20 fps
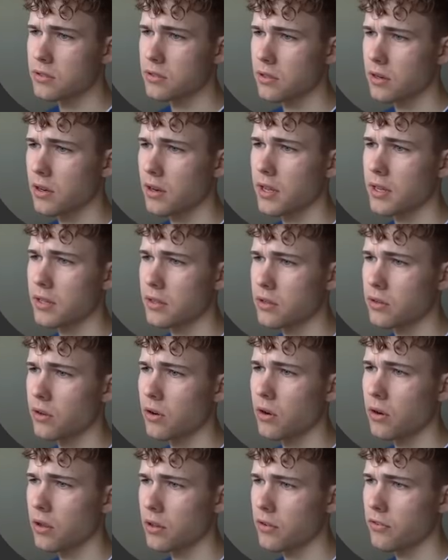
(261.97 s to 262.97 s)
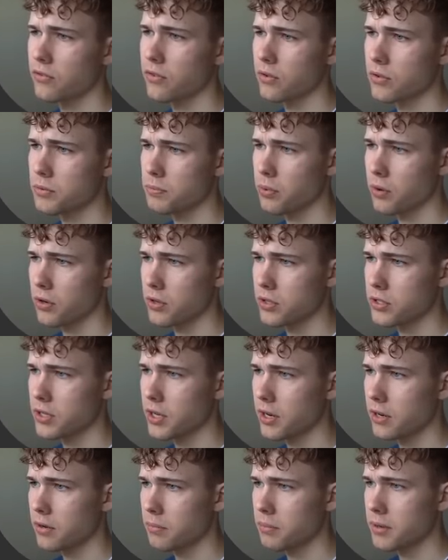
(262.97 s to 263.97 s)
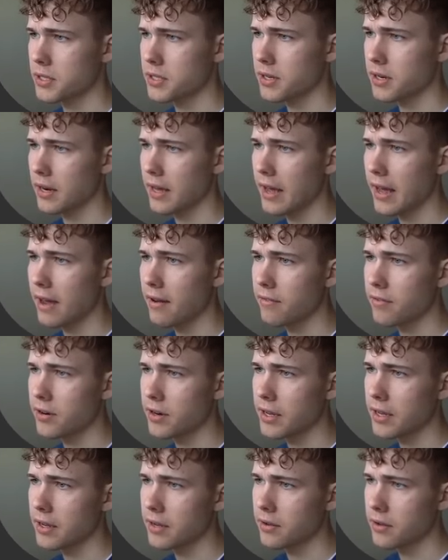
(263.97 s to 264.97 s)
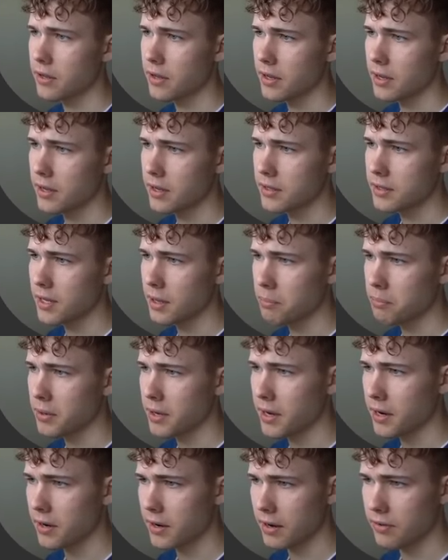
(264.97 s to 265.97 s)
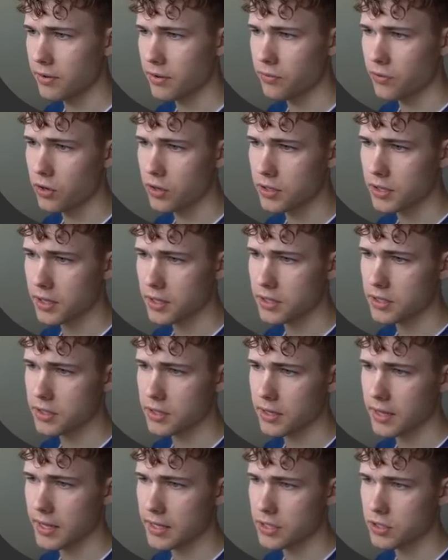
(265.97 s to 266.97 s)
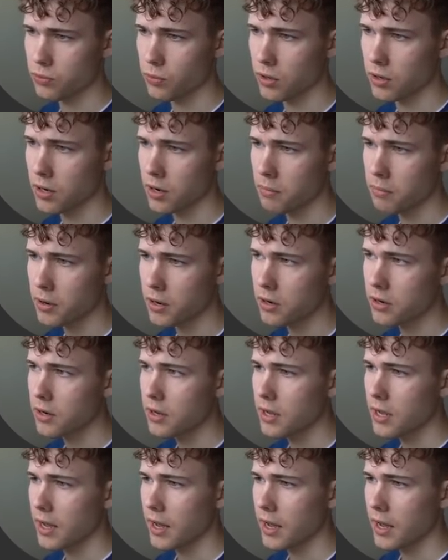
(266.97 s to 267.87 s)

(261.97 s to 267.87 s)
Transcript: like a lot of those points here. Basically every tip here, every vertex gets one number.